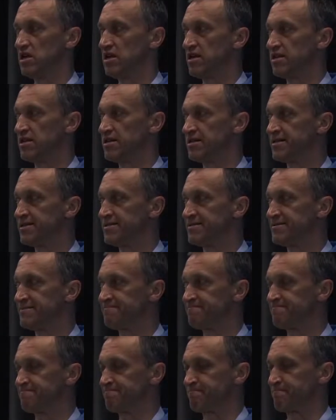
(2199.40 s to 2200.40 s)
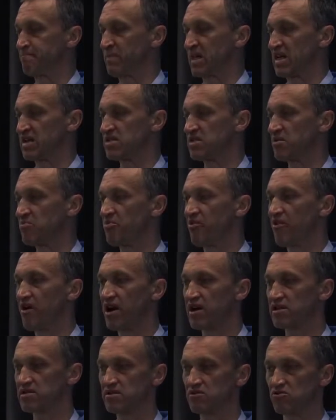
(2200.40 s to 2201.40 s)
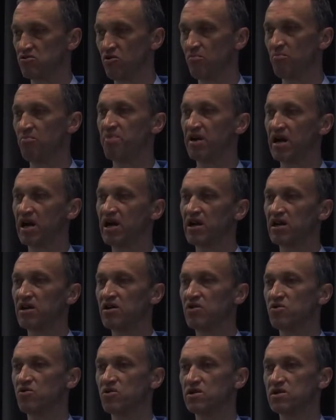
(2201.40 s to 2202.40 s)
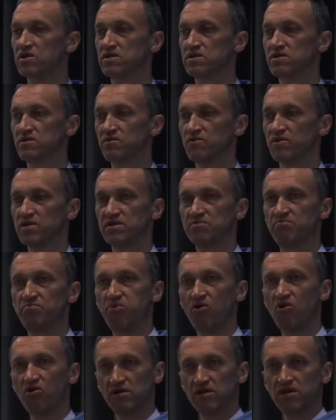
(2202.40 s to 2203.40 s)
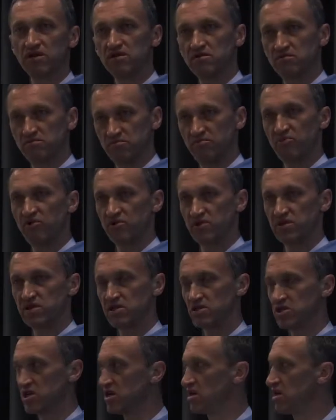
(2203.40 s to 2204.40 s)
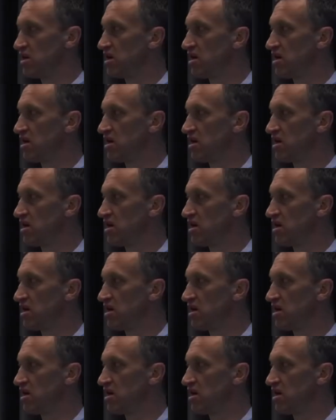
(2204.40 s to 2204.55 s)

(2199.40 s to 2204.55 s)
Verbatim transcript: um, surprise comparing with, with bony procedure.